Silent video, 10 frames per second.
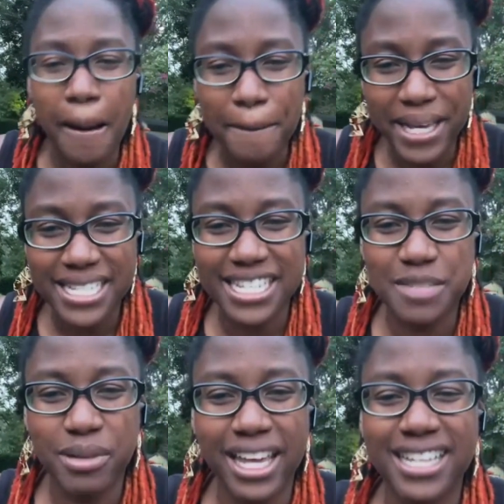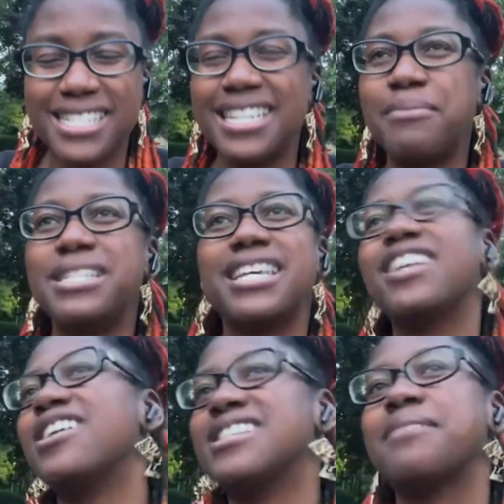A business plan. See, let me
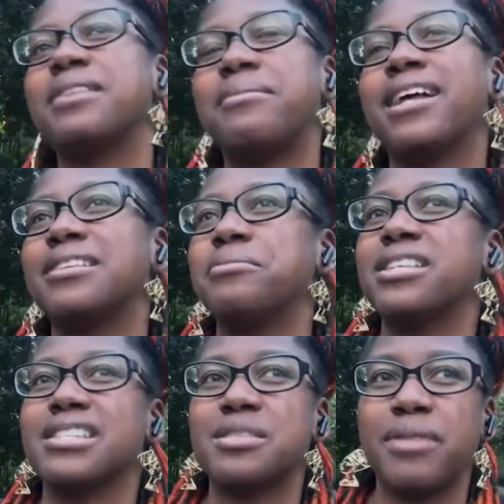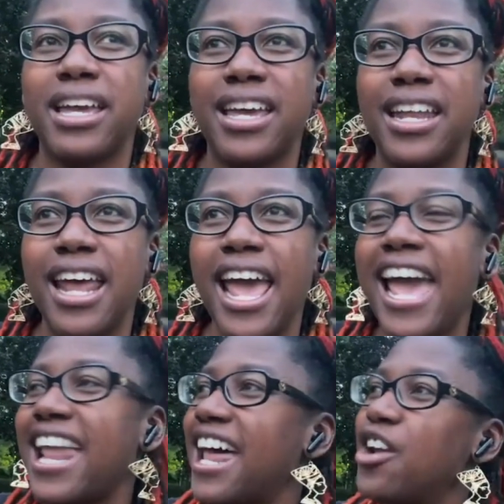tell y'all something about the business plan.
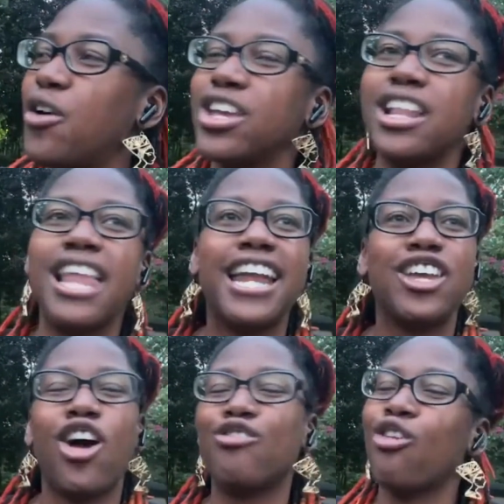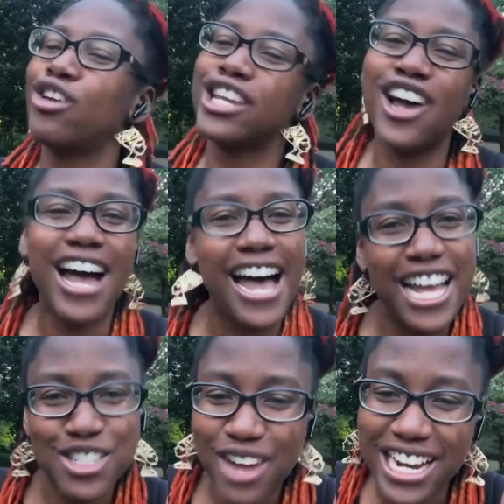And I know a lot of y'all rolling y'all
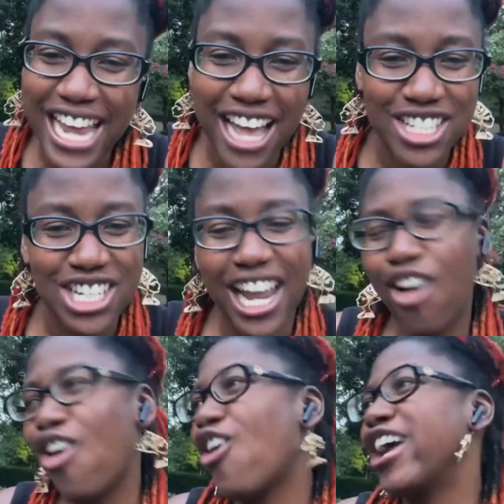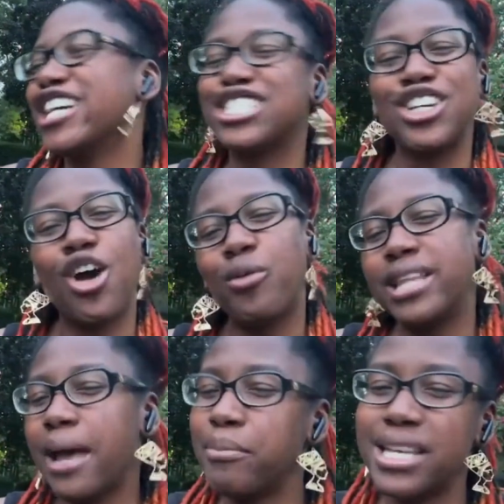eyes right now because you're like, oh, here she go
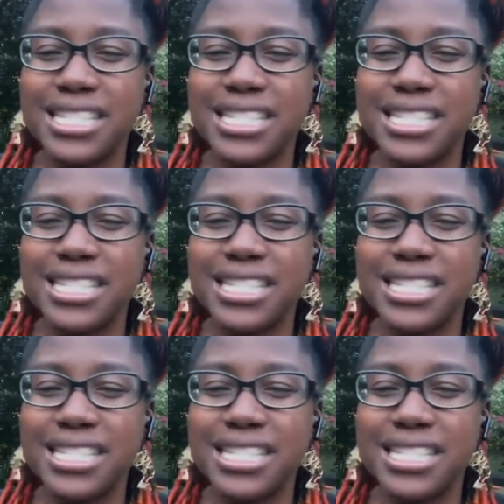with that